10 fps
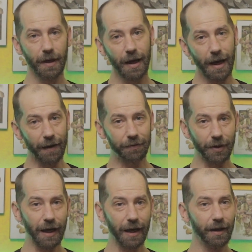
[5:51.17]
After
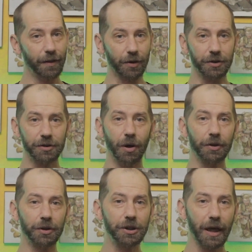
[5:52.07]
that, there is no
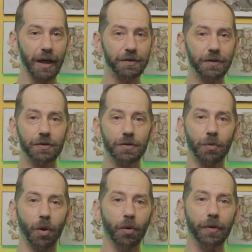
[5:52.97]
other chance to
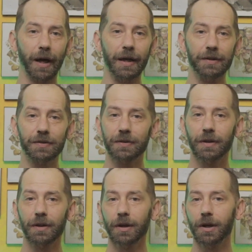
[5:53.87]
roll the dice
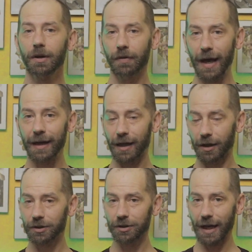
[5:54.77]
for that
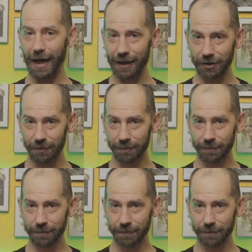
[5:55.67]
character's action.